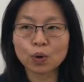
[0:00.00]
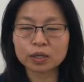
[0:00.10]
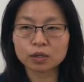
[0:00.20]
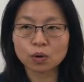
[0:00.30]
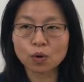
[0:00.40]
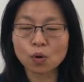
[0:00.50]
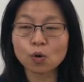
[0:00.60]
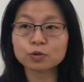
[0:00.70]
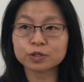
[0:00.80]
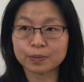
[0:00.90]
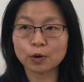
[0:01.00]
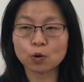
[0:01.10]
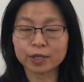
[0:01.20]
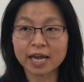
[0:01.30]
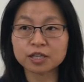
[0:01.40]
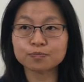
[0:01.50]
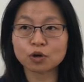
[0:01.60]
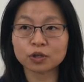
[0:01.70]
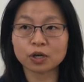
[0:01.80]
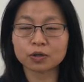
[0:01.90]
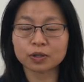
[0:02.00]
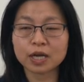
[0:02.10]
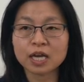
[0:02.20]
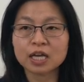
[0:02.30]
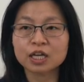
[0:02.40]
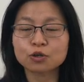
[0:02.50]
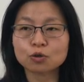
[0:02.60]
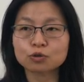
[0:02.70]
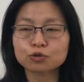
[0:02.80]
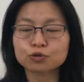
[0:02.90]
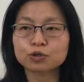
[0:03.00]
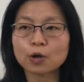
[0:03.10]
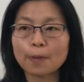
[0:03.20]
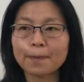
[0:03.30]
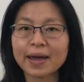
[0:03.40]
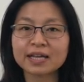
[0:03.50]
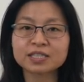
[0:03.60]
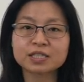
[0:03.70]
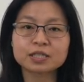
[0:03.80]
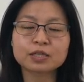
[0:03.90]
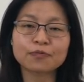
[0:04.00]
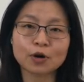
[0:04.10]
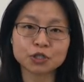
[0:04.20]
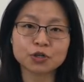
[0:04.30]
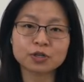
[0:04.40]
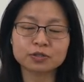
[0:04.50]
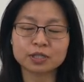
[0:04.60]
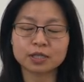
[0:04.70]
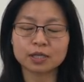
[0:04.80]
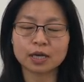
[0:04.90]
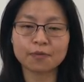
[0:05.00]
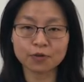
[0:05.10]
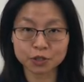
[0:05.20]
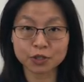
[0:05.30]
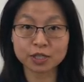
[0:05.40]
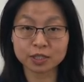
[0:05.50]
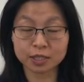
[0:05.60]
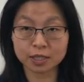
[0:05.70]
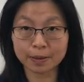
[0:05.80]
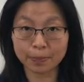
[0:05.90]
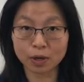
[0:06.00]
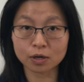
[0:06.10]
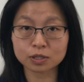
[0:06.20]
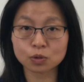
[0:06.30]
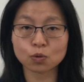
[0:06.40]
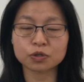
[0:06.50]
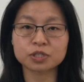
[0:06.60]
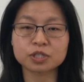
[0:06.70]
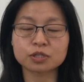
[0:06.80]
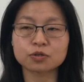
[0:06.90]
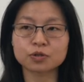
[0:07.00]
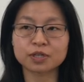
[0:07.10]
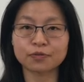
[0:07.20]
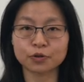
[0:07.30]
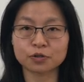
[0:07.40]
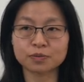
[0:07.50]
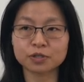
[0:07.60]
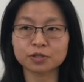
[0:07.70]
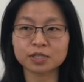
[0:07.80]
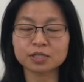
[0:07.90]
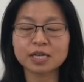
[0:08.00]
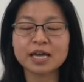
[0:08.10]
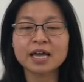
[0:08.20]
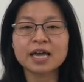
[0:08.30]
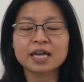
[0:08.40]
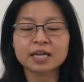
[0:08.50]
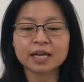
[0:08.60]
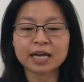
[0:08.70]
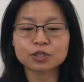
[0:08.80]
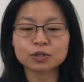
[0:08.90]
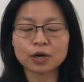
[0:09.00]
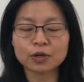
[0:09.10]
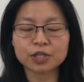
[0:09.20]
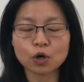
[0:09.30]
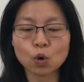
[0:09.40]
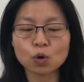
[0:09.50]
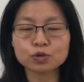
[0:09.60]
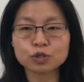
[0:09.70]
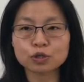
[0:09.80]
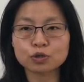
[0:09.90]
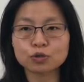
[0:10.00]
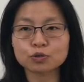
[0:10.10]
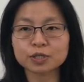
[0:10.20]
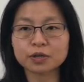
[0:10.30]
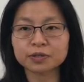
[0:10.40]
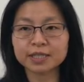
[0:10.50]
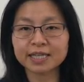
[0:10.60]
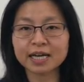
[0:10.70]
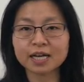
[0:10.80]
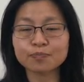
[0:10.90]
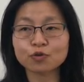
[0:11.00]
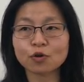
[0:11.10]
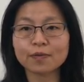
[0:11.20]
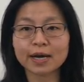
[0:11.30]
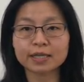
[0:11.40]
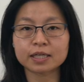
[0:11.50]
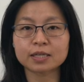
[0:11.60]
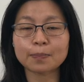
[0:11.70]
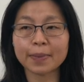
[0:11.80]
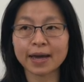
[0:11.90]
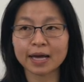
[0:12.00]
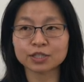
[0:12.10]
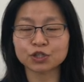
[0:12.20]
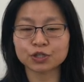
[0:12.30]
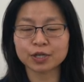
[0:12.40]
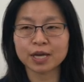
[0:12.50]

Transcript: the host or the end product, in order to uh, patch the functionality, uh, functionality bugs or the security vulnerabilities, it actually, uh, the host use a T I provided patch